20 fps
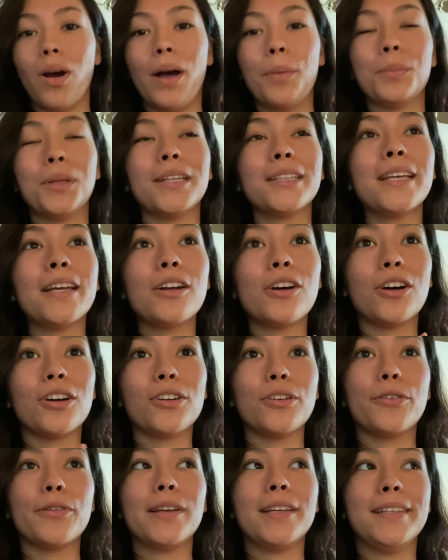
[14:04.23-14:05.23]
I'm not that
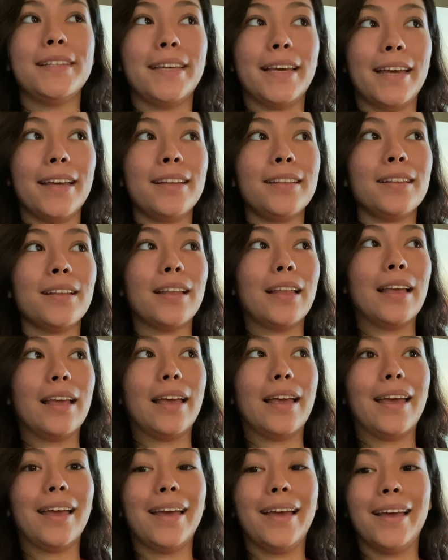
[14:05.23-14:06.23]
hungry yet,
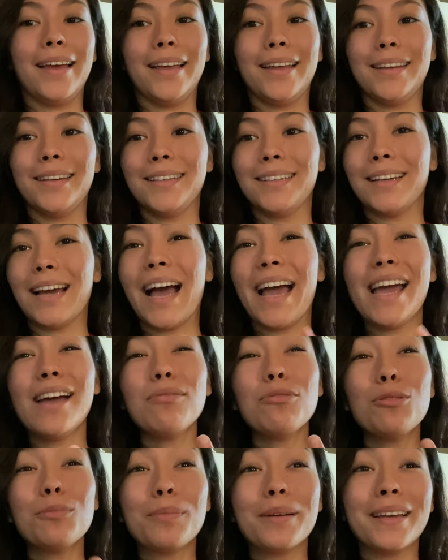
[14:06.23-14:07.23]
and I have
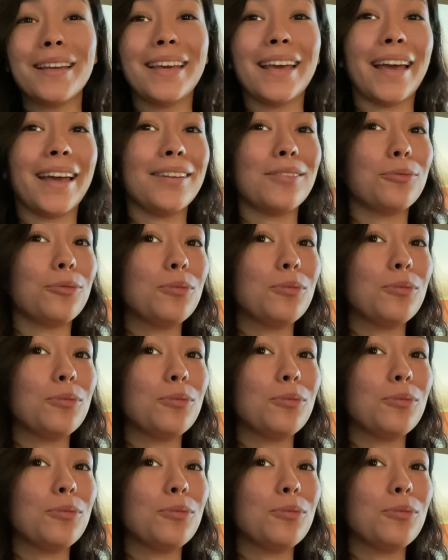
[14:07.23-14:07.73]
a baguette.